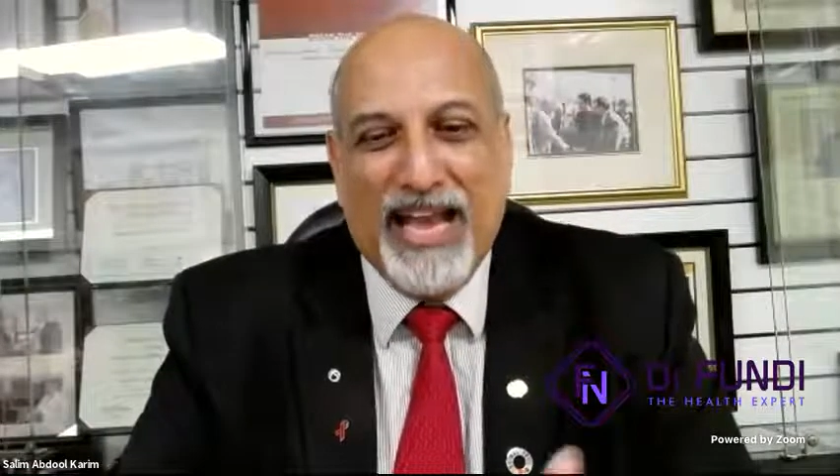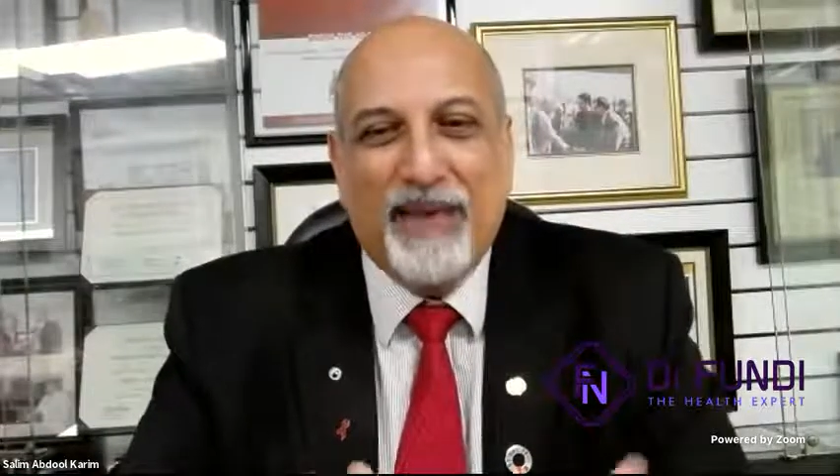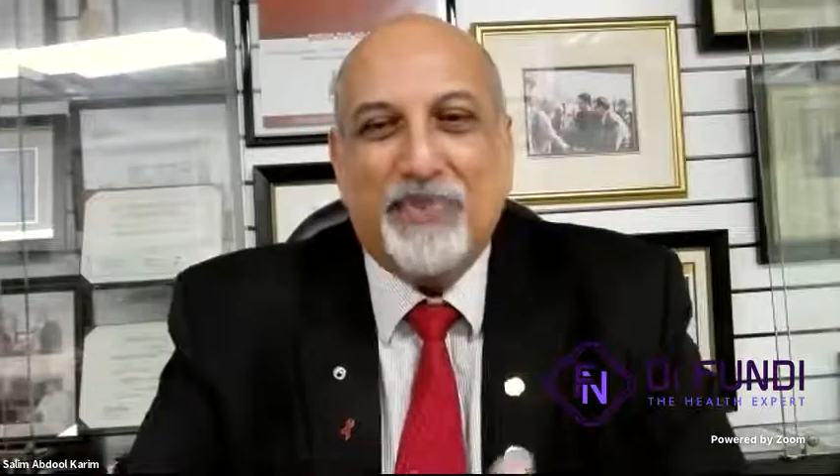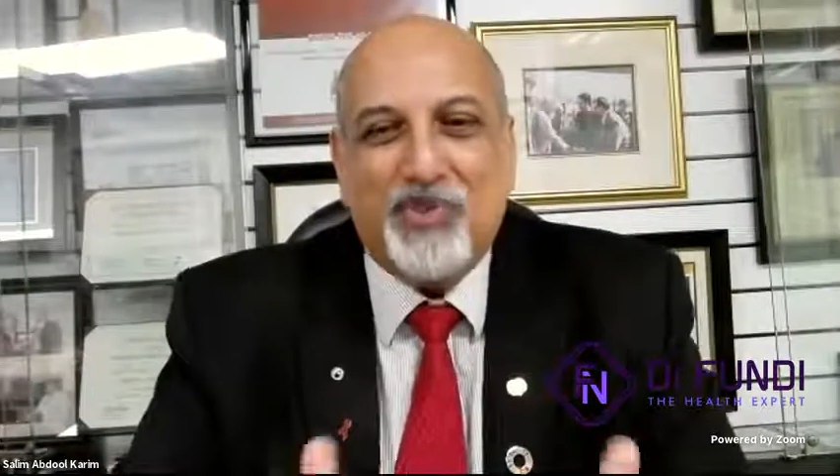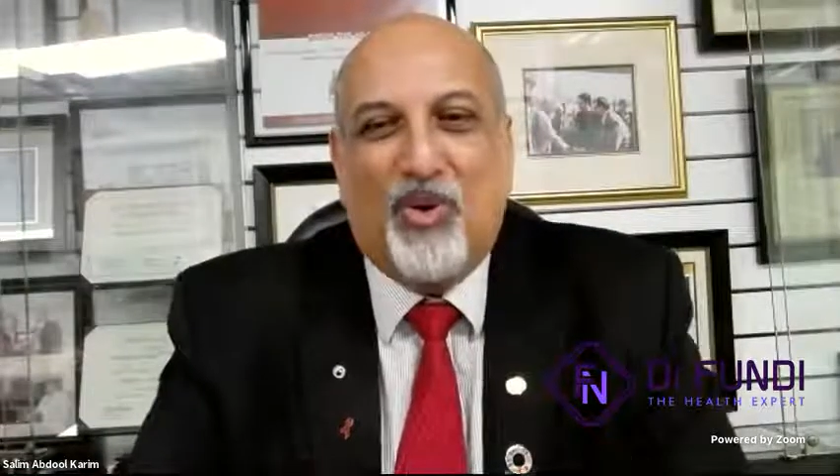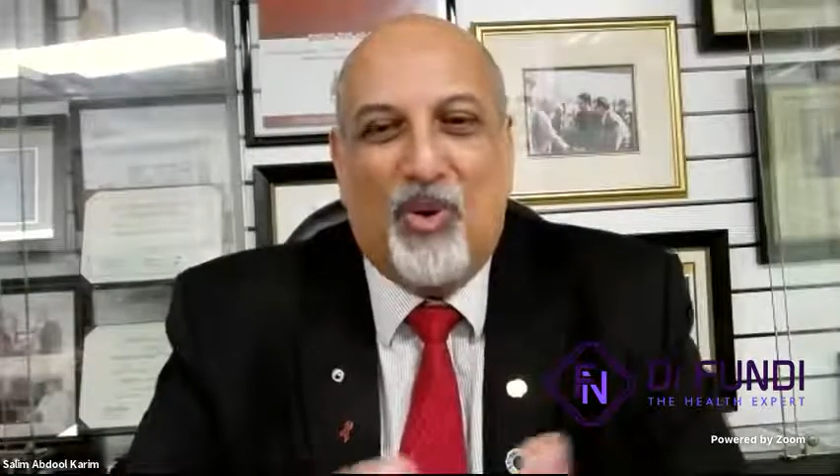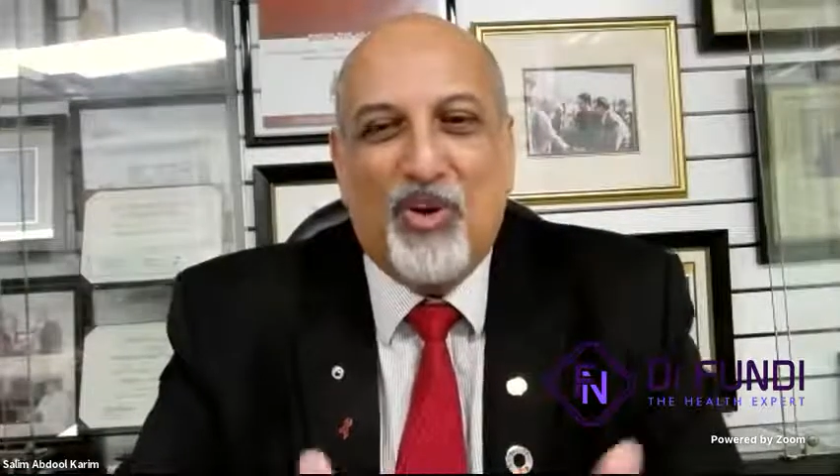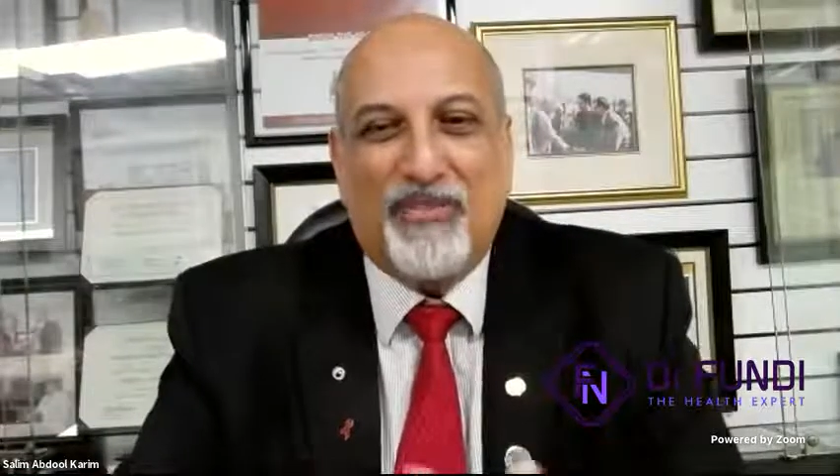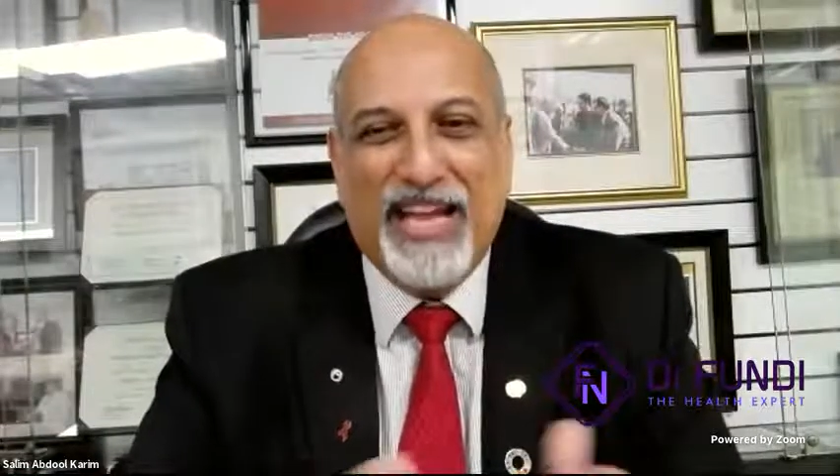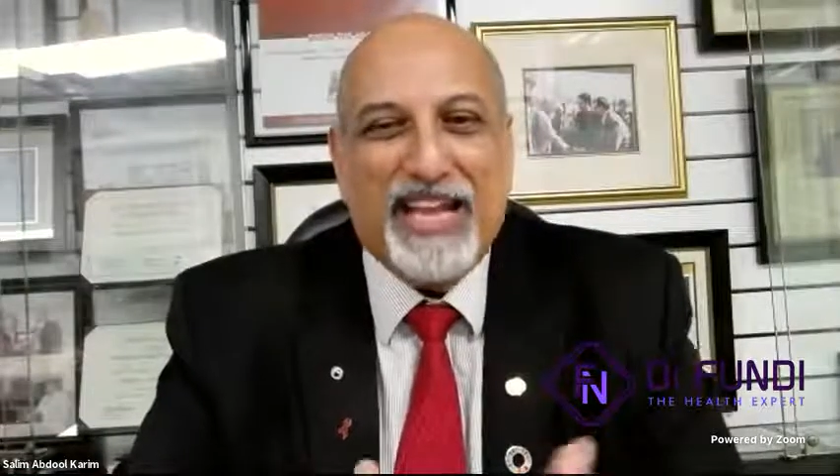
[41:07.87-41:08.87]
happened to
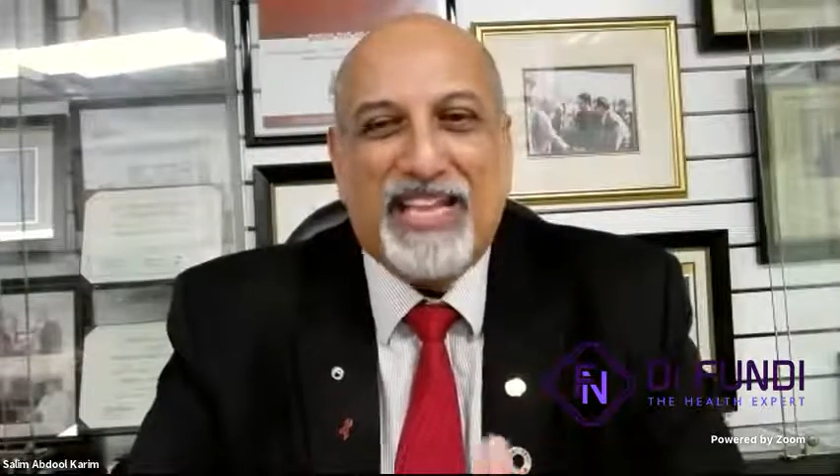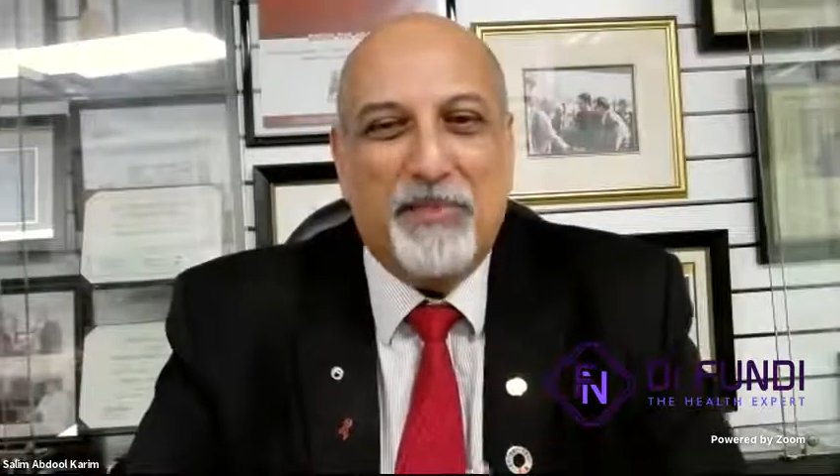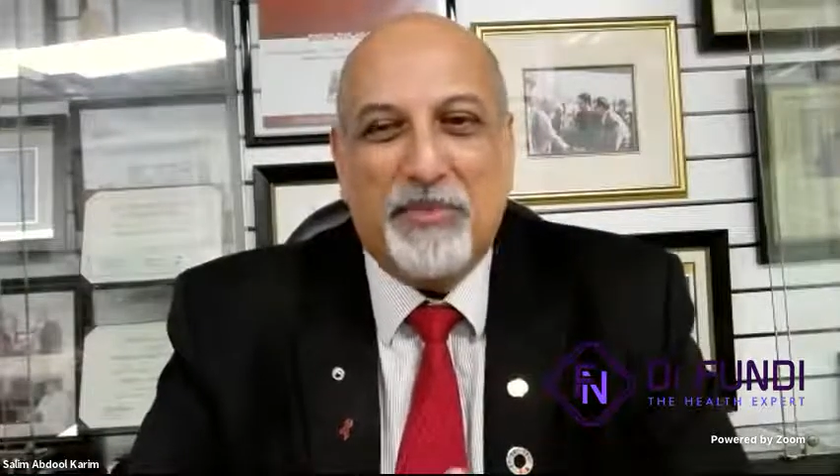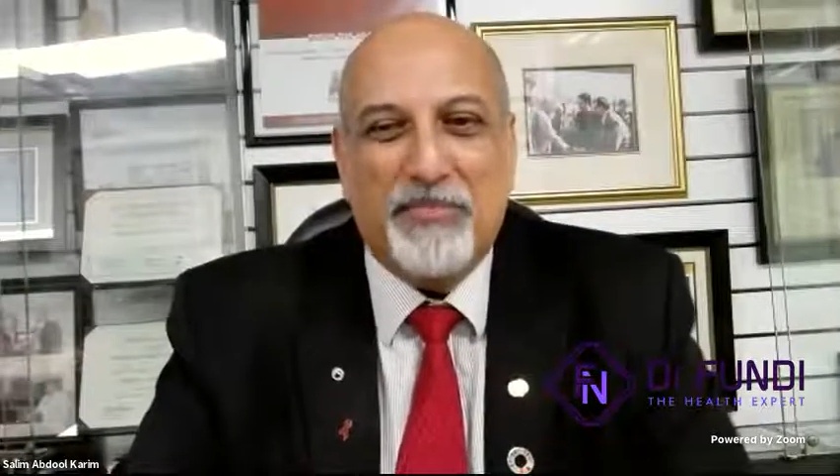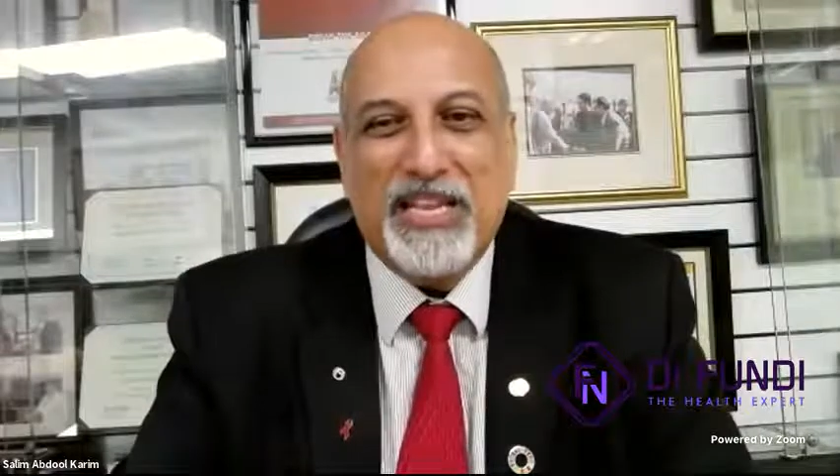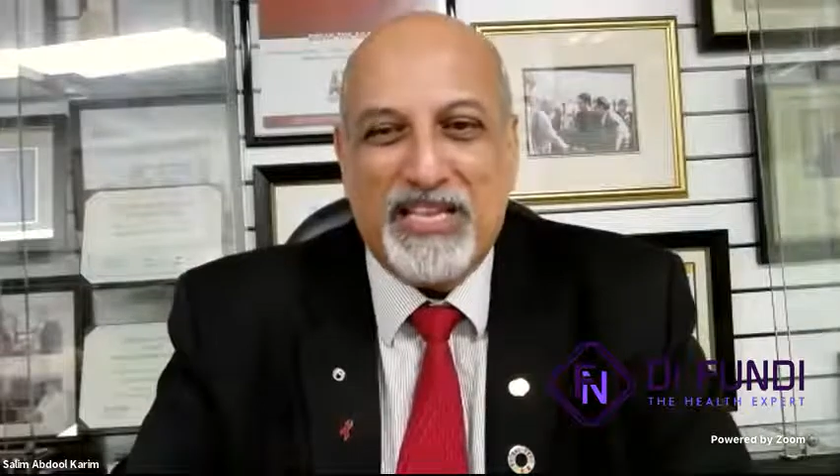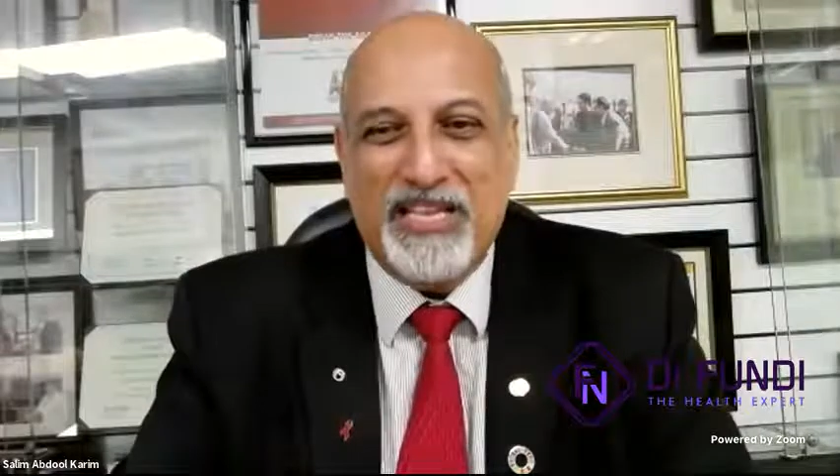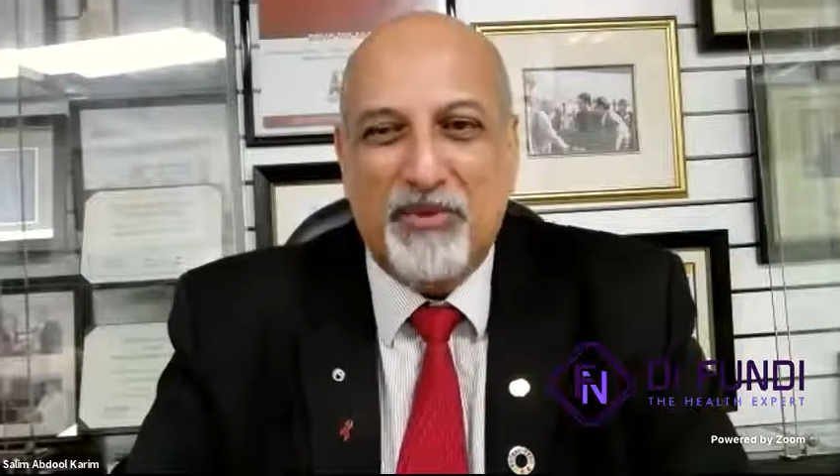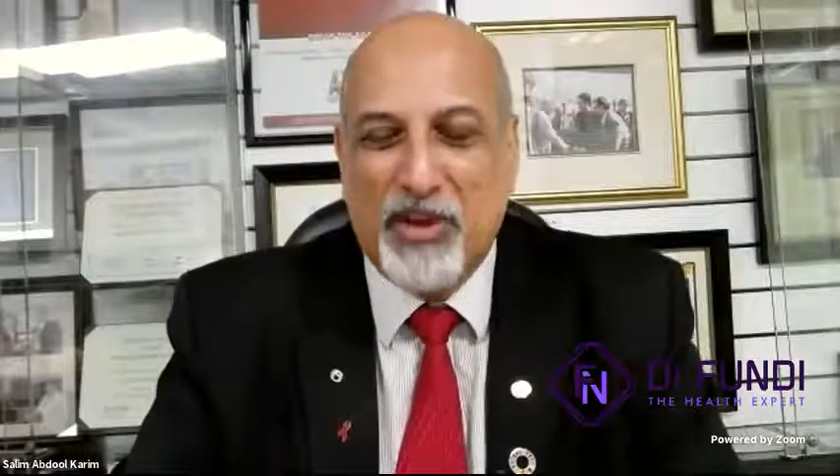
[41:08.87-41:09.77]
all of that capability?